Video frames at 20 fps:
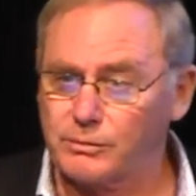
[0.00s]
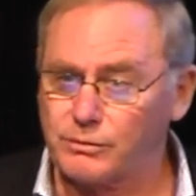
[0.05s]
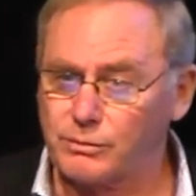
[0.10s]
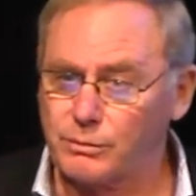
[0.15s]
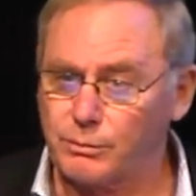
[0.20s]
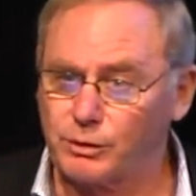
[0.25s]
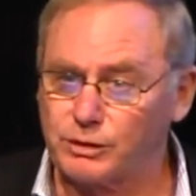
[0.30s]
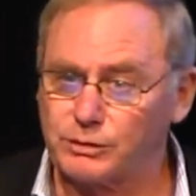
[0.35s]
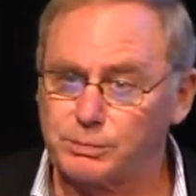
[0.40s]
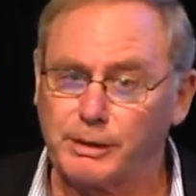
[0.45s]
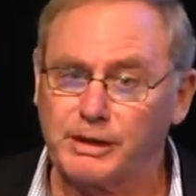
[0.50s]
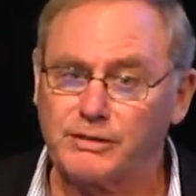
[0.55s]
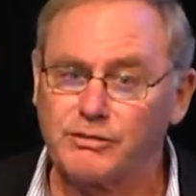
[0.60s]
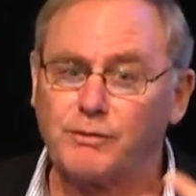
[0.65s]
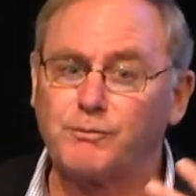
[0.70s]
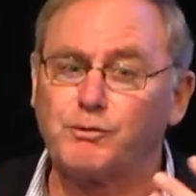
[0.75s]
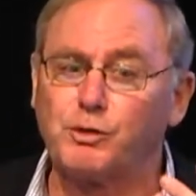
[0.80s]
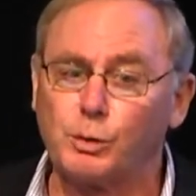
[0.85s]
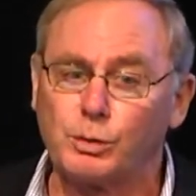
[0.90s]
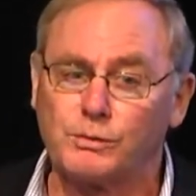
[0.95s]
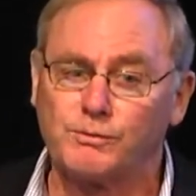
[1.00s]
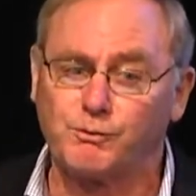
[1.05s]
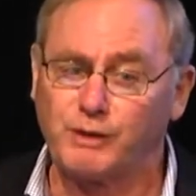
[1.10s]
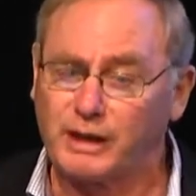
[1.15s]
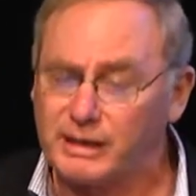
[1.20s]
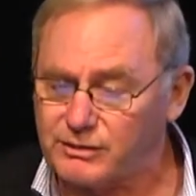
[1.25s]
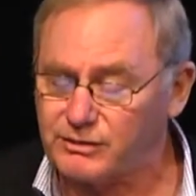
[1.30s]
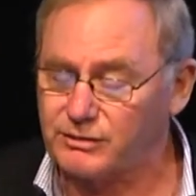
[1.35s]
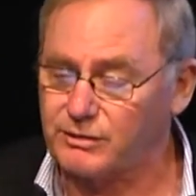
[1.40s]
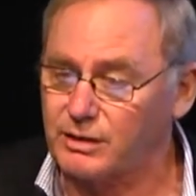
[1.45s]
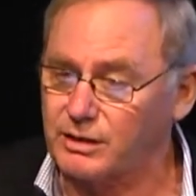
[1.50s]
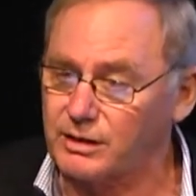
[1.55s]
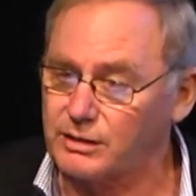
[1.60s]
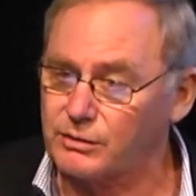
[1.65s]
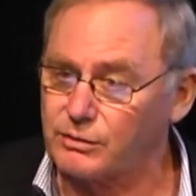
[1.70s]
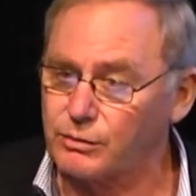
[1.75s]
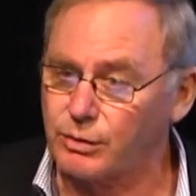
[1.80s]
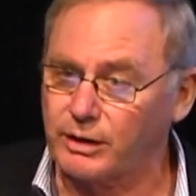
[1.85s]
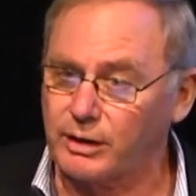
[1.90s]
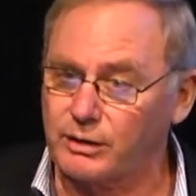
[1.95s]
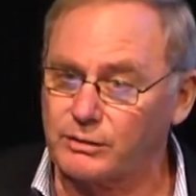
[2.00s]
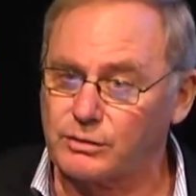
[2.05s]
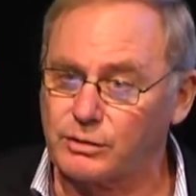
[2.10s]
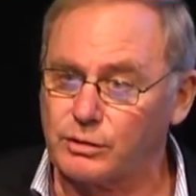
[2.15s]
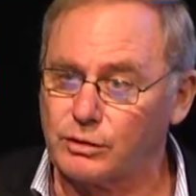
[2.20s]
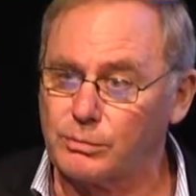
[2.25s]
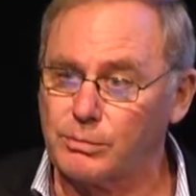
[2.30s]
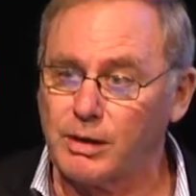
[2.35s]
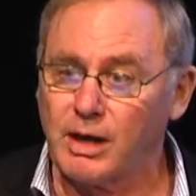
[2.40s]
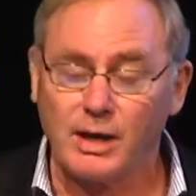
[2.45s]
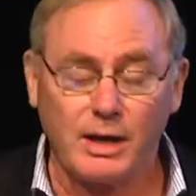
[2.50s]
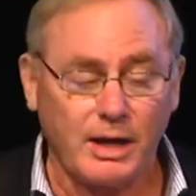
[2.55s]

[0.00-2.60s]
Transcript: which means if you invest in Crowdcube